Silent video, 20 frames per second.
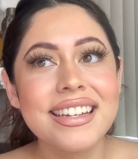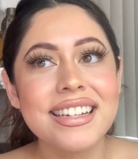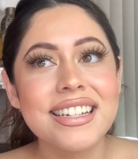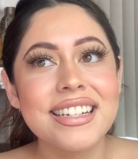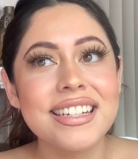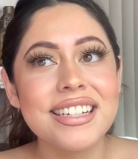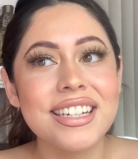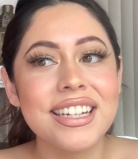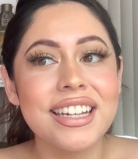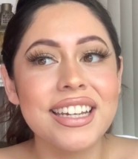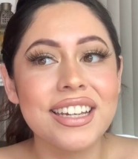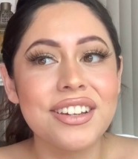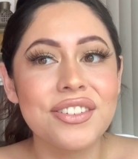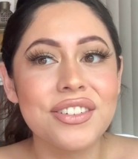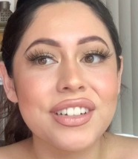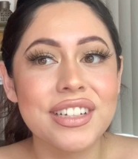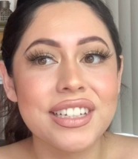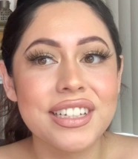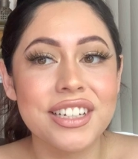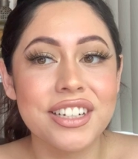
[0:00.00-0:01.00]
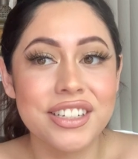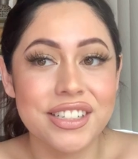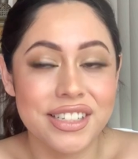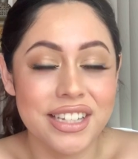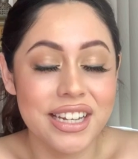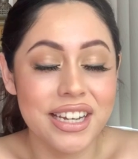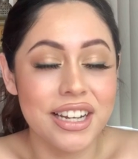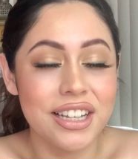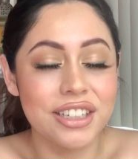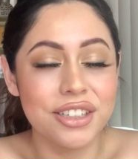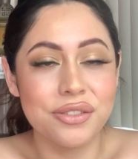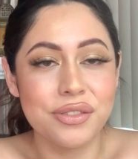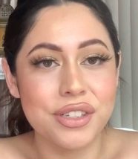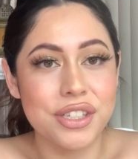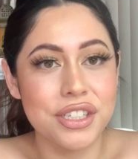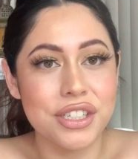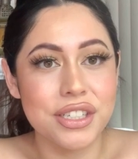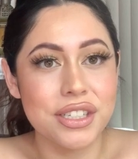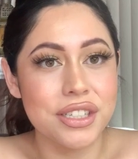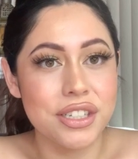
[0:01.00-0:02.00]
Her skin color
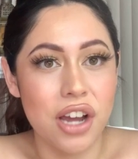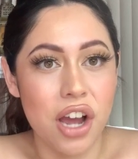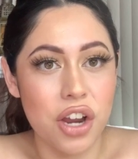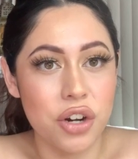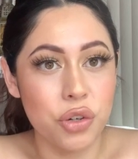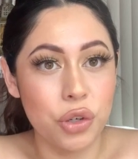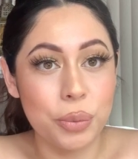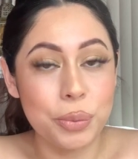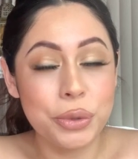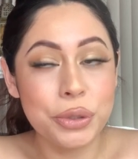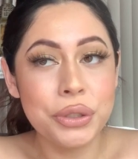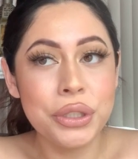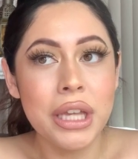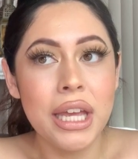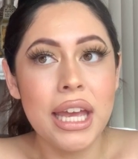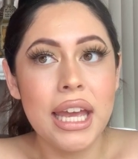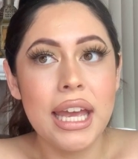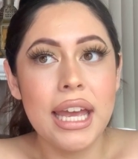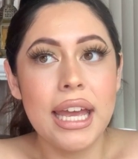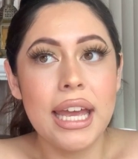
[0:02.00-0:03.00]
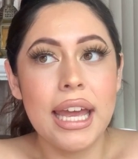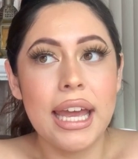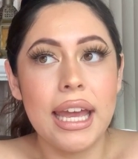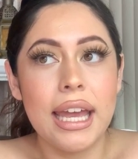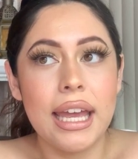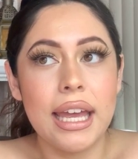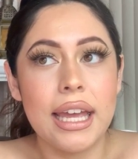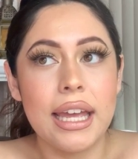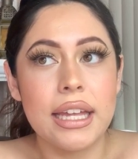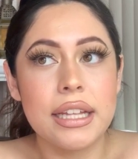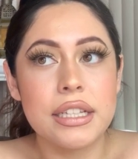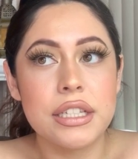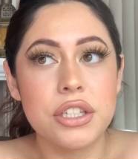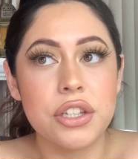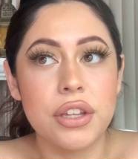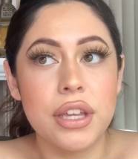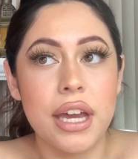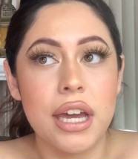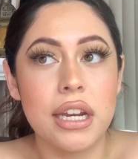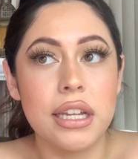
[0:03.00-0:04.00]
was just not normal, and so
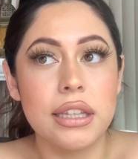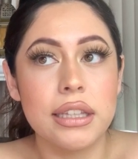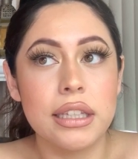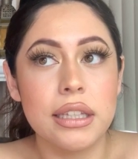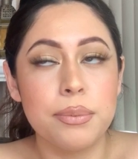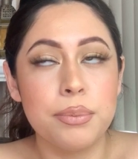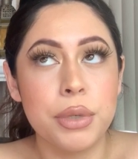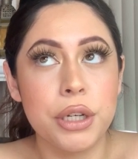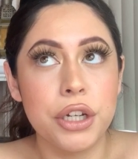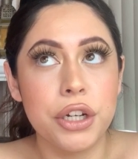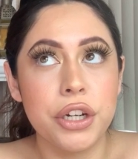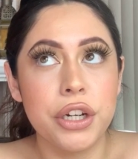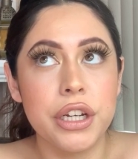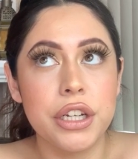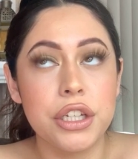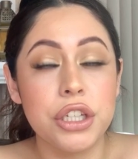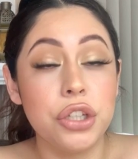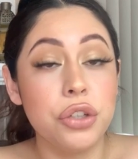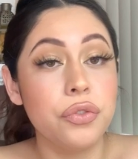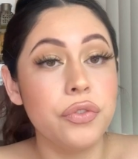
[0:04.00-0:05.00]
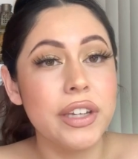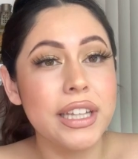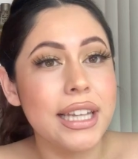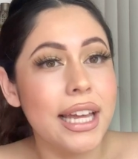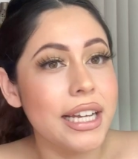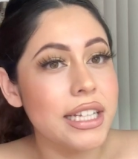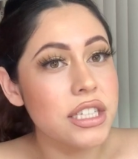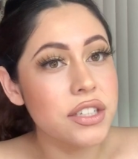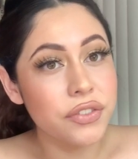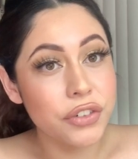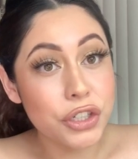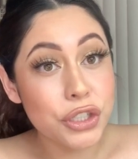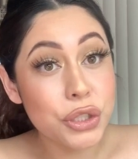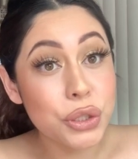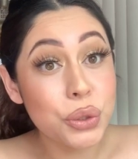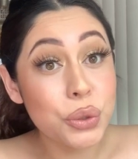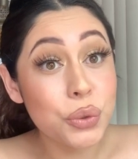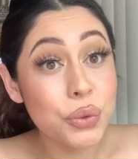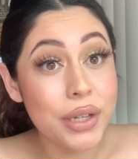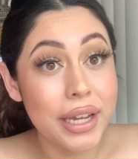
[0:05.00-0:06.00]
they had to put her in UV lights for
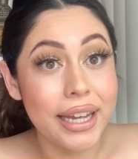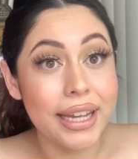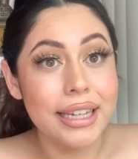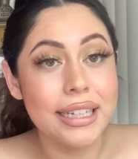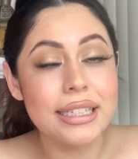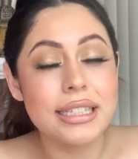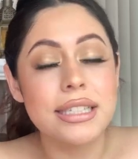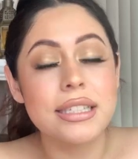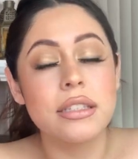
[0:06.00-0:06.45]
2 days.